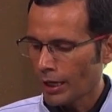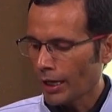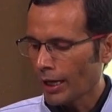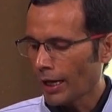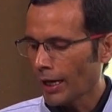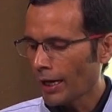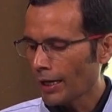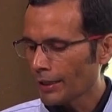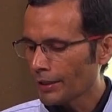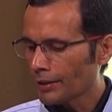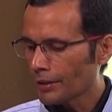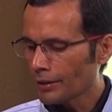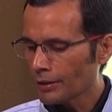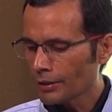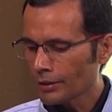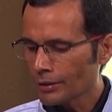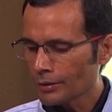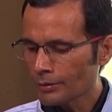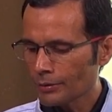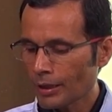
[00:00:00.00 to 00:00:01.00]
And
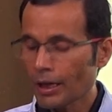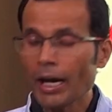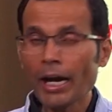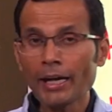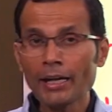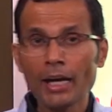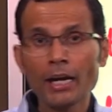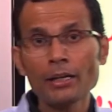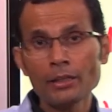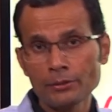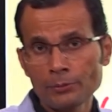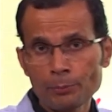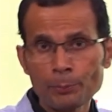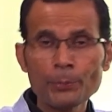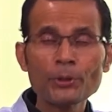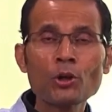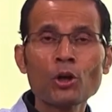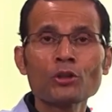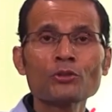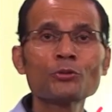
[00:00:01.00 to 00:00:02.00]

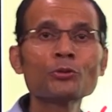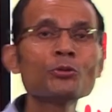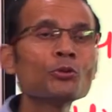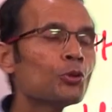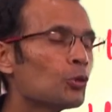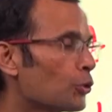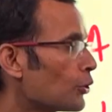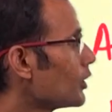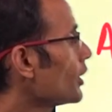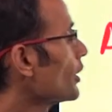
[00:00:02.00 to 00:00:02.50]
because you know